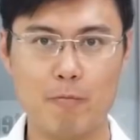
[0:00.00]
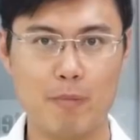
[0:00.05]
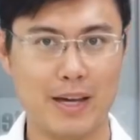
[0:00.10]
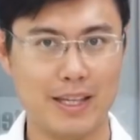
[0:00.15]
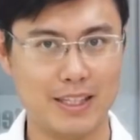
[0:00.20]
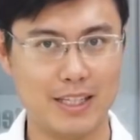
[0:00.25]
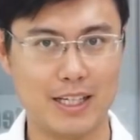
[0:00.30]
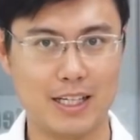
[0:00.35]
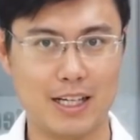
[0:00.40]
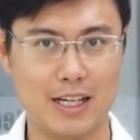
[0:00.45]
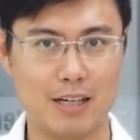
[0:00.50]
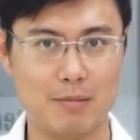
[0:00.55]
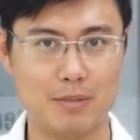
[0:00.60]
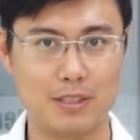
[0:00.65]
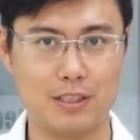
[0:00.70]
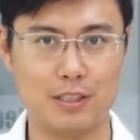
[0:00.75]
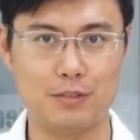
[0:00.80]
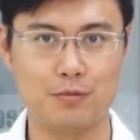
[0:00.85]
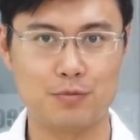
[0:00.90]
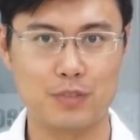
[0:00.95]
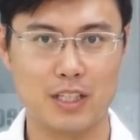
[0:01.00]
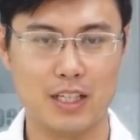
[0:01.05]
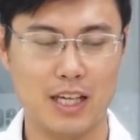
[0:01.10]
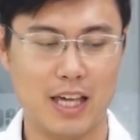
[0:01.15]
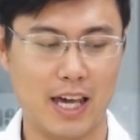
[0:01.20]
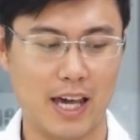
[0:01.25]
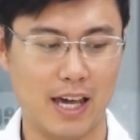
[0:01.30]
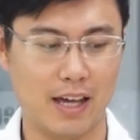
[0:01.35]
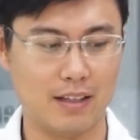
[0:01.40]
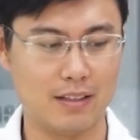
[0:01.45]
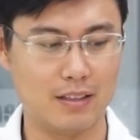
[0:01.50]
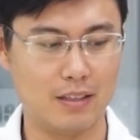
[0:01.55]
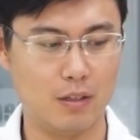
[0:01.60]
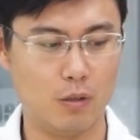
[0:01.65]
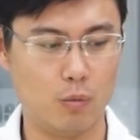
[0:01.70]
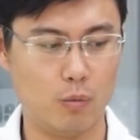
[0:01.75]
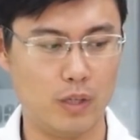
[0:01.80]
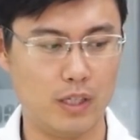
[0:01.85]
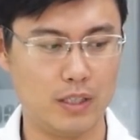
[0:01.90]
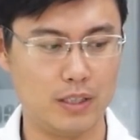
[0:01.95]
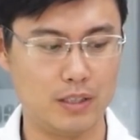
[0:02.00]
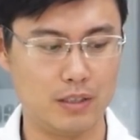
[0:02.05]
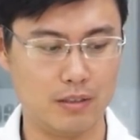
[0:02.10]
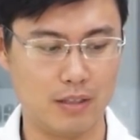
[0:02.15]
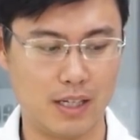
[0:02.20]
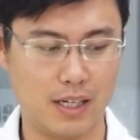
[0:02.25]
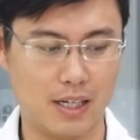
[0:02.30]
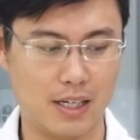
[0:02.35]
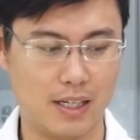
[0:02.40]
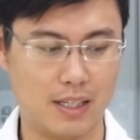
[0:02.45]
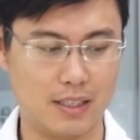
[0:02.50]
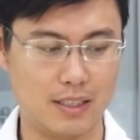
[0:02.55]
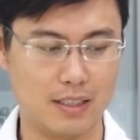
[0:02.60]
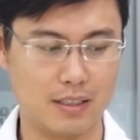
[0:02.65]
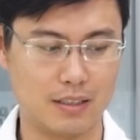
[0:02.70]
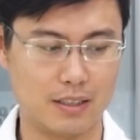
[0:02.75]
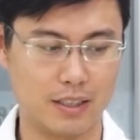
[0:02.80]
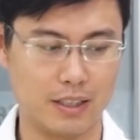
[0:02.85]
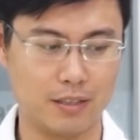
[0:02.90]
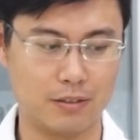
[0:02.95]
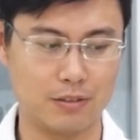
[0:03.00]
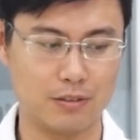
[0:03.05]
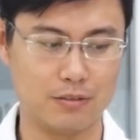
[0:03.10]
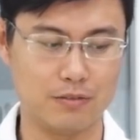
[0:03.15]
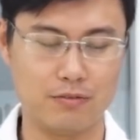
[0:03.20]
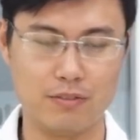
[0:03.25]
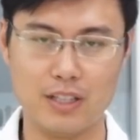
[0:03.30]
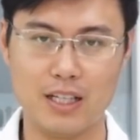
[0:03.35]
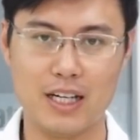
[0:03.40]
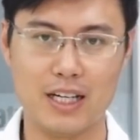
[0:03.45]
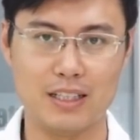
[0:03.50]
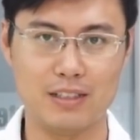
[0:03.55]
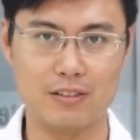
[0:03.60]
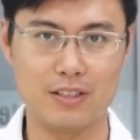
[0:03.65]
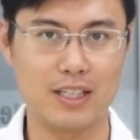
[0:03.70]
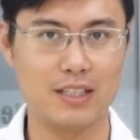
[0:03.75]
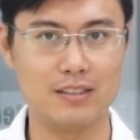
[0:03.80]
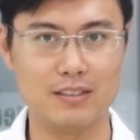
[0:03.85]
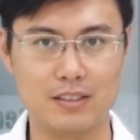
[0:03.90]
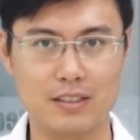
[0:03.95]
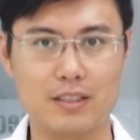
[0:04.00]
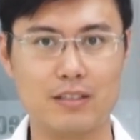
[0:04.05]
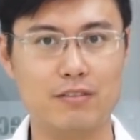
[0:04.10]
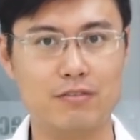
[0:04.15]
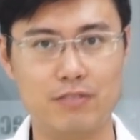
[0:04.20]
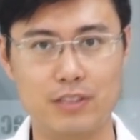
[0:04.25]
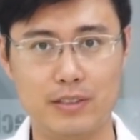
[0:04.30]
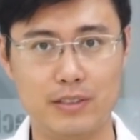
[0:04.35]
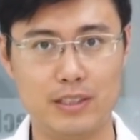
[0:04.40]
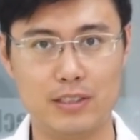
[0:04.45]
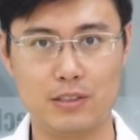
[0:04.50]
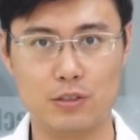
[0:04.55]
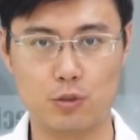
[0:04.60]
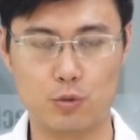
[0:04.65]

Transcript: Pentacopter. And when you are going to fly, you can feel its